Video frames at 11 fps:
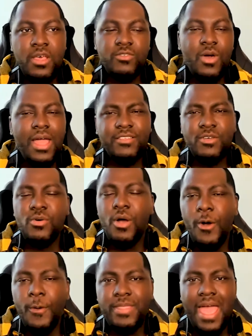So I do
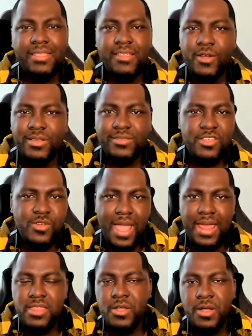hope that there is a
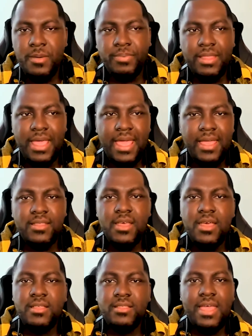strategy or a plan
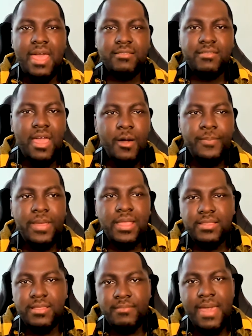that's
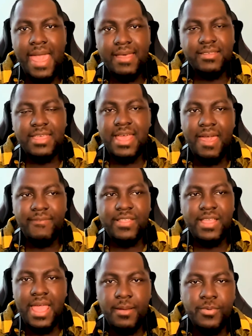helping the mask get
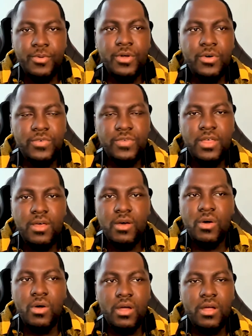FDA approved,
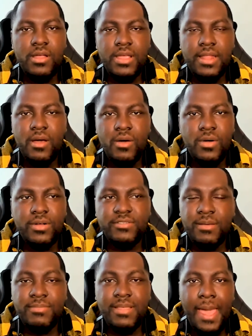or, you know, or
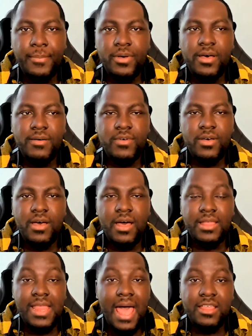some type of
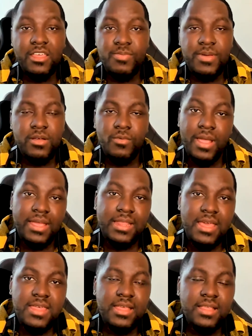acknowledgement or
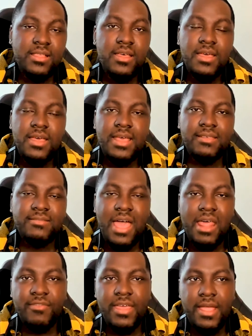recognition
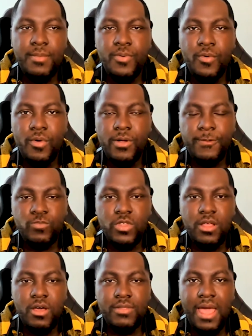inside of an airport, you
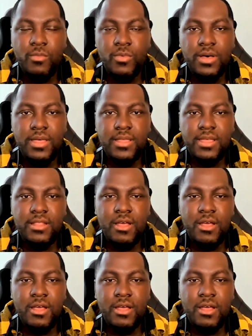know, that would